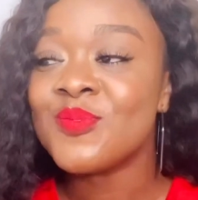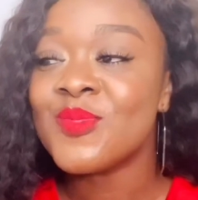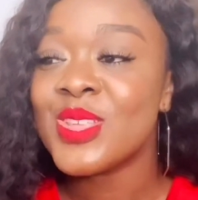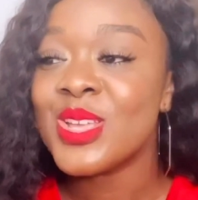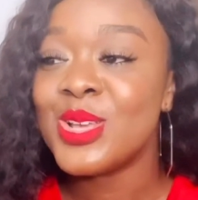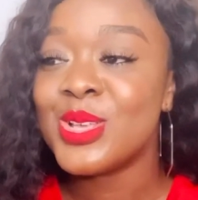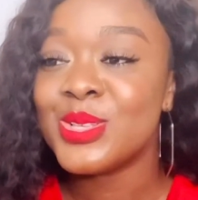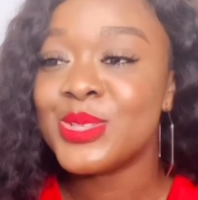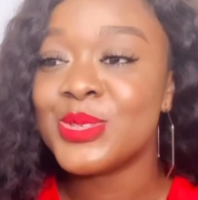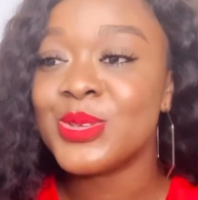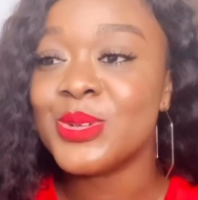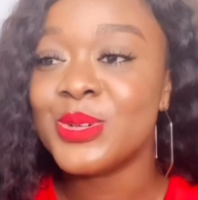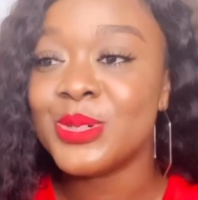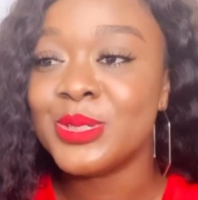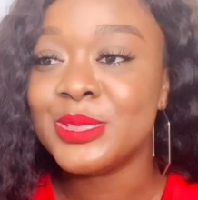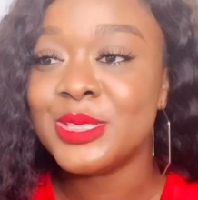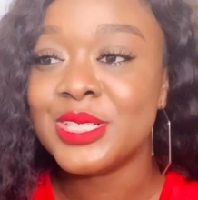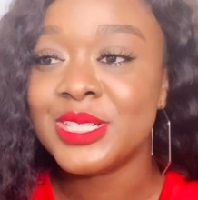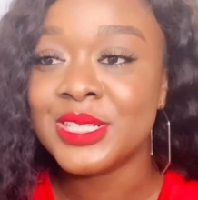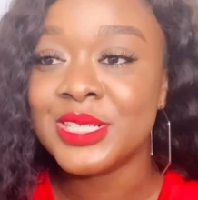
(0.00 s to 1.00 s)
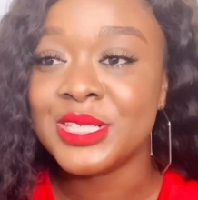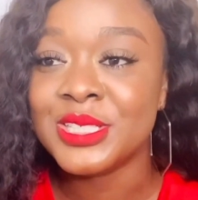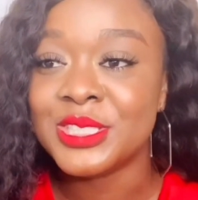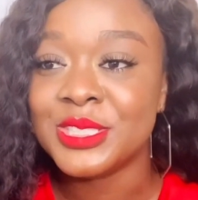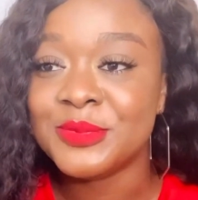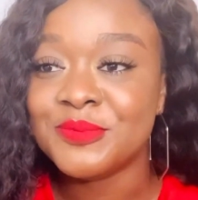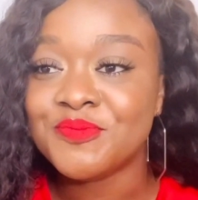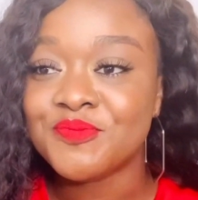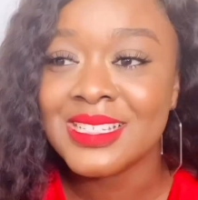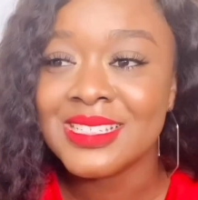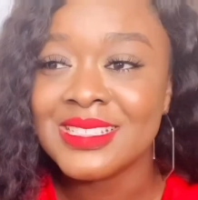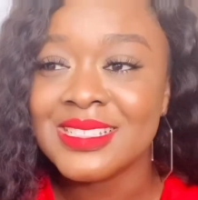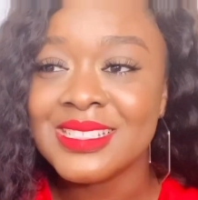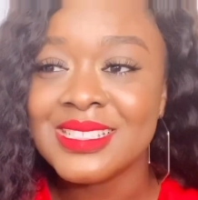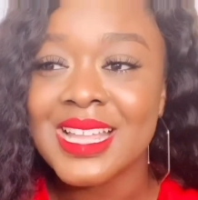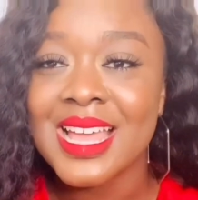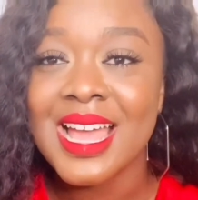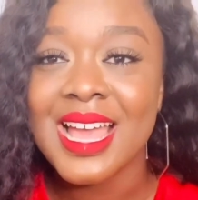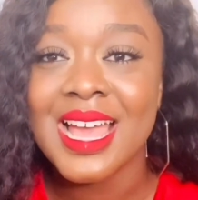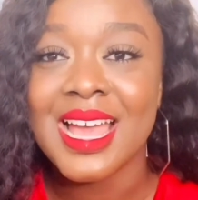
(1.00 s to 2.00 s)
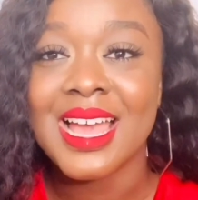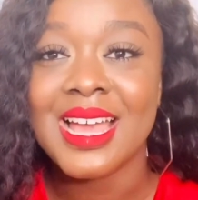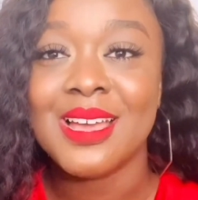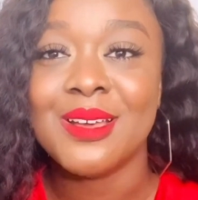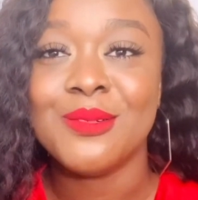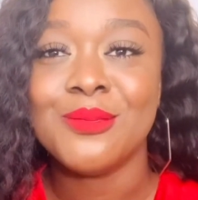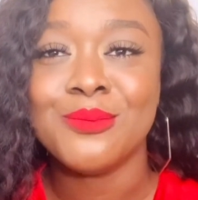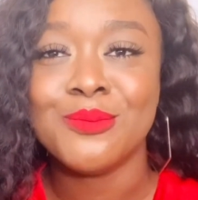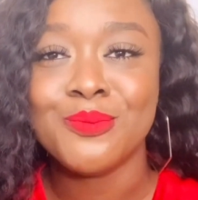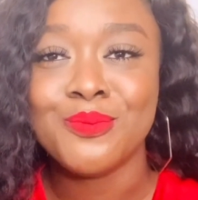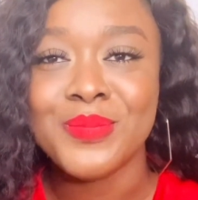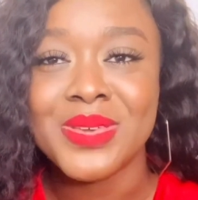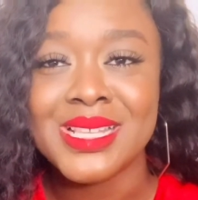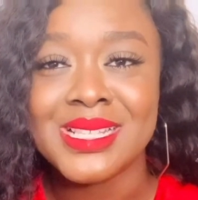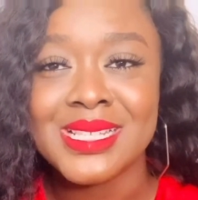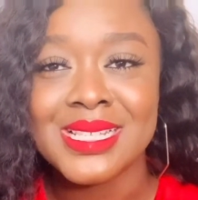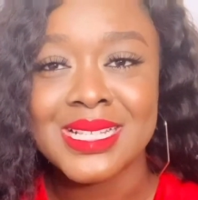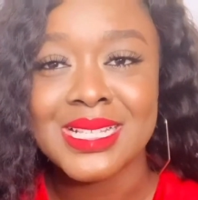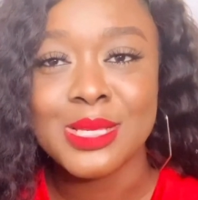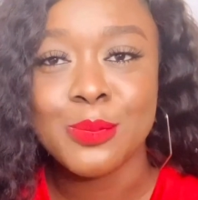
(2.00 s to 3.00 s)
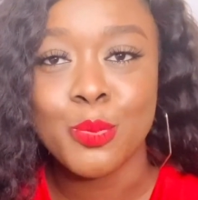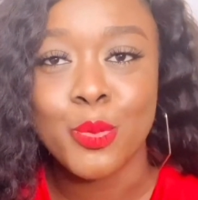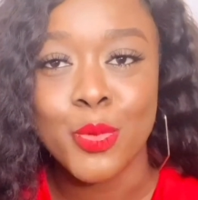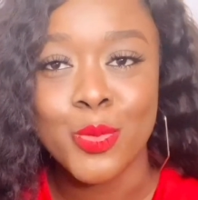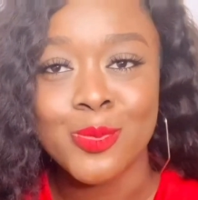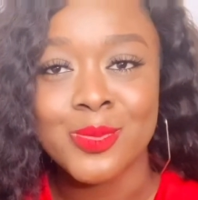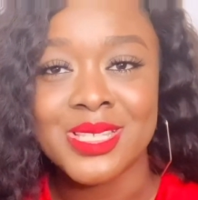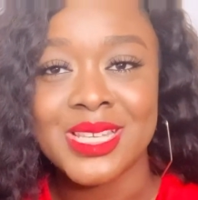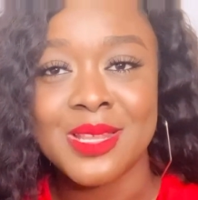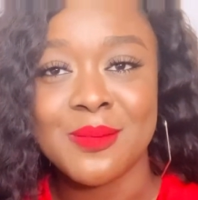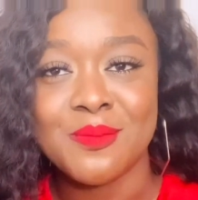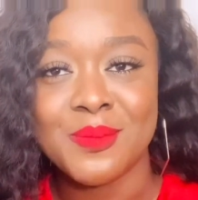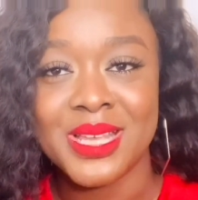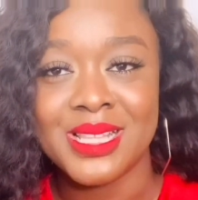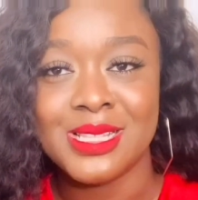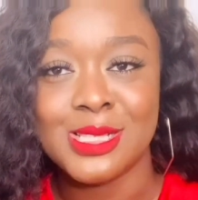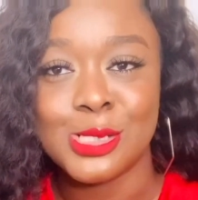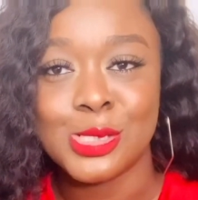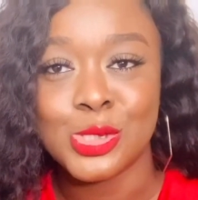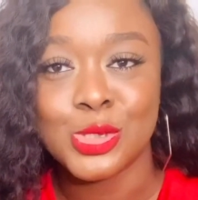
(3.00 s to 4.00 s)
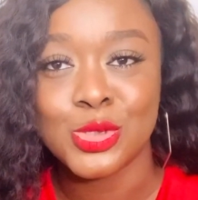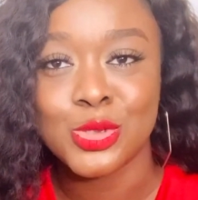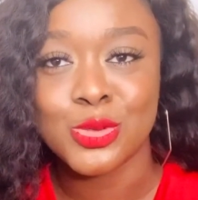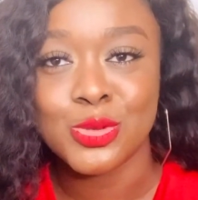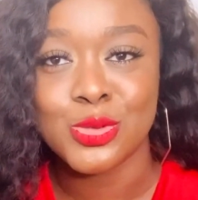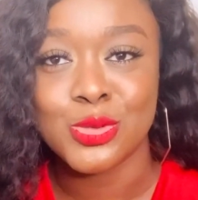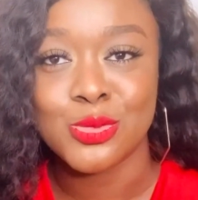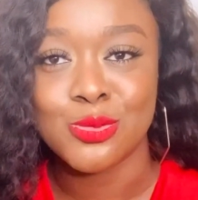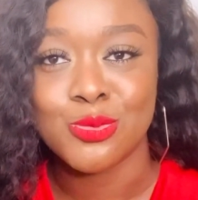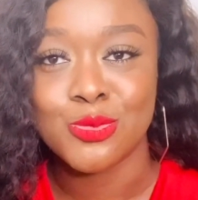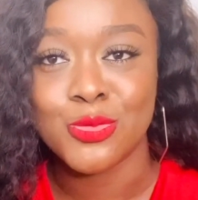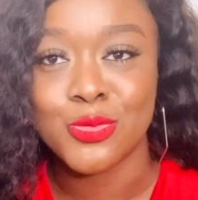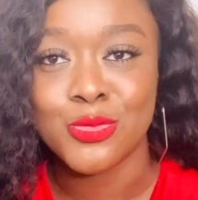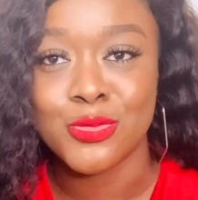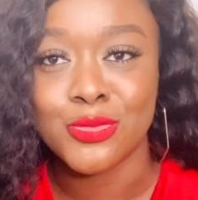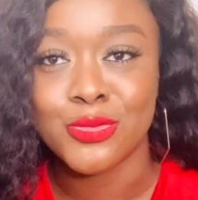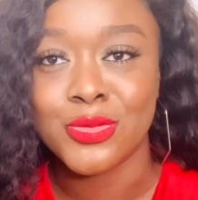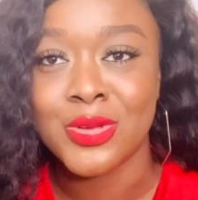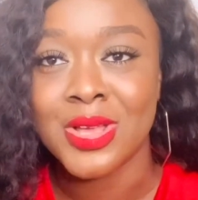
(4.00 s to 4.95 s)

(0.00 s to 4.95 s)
So that basically prompted my decision to move.